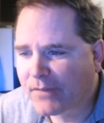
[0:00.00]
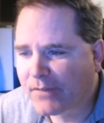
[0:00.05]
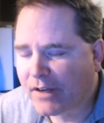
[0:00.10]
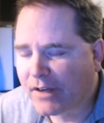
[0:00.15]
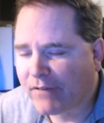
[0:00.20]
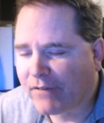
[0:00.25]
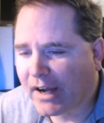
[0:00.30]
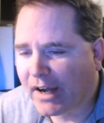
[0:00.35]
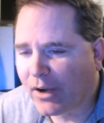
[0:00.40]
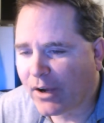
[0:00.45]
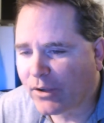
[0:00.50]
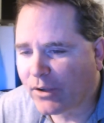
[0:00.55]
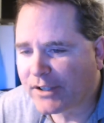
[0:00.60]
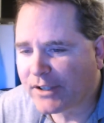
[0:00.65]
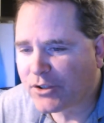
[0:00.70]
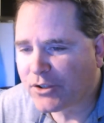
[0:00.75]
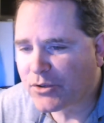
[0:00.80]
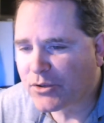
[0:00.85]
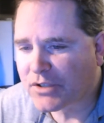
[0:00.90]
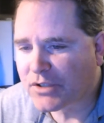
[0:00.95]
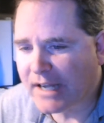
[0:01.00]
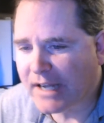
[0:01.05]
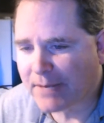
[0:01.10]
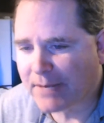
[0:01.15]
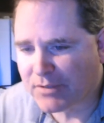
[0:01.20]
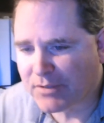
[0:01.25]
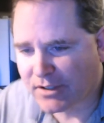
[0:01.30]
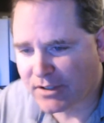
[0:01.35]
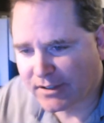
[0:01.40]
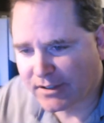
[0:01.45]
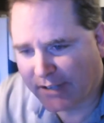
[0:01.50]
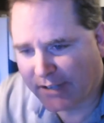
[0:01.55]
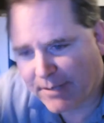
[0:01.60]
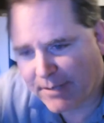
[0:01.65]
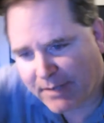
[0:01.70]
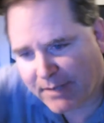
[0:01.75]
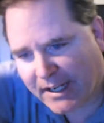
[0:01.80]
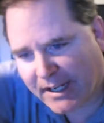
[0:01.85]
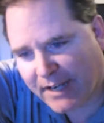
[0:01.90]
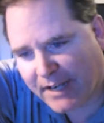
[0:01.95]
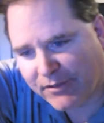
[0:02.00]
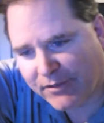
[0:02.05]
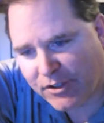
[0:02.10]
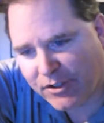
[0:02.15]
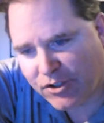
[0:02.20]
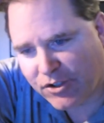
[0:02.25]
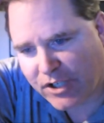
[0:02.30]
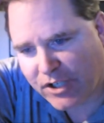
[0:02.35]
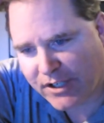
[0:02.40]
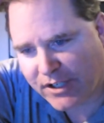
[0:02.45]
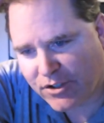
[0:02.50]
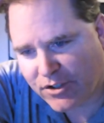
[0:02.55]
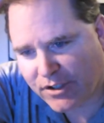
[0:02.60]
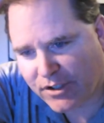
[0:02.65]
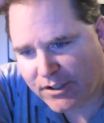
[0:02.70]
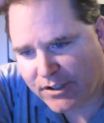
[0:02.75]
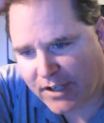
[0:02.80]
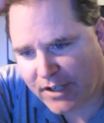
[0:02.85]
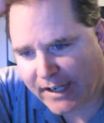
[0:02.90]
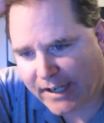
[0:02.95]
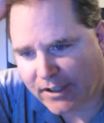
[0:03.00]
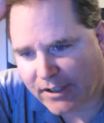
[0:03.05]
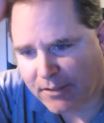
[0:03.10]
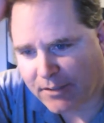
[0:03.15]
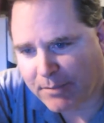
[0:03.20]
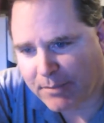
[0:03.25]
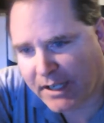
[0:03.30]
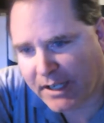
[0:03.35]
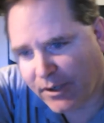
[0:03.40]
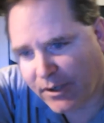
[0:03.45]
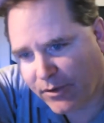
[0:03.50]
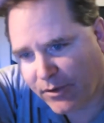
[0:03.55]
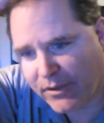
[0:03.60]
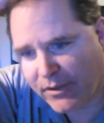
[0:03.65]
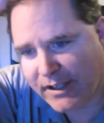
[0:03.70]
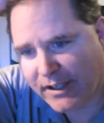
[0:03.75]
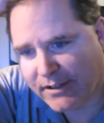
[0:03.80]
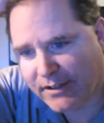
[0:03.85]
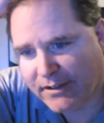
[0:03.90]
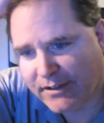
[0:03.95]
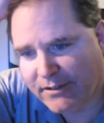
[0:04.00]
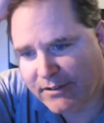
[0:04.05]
If I only do Samson, I may have to change the title, but I don't think